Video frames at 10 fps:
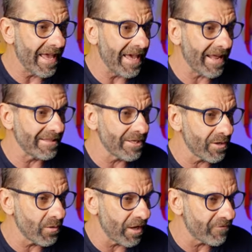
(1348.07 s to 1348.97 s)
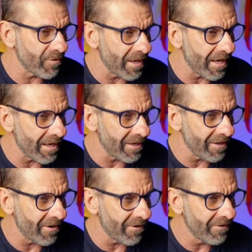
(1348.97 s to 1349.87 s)
And I literally went from getting,
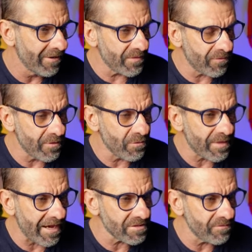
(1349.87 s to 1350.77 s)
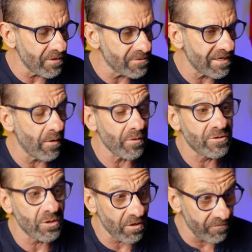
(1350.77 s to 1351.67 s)
you know, a few thousand views a day with
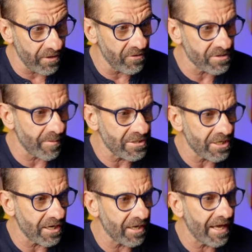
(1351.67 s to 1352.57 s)
200 videos on my channel.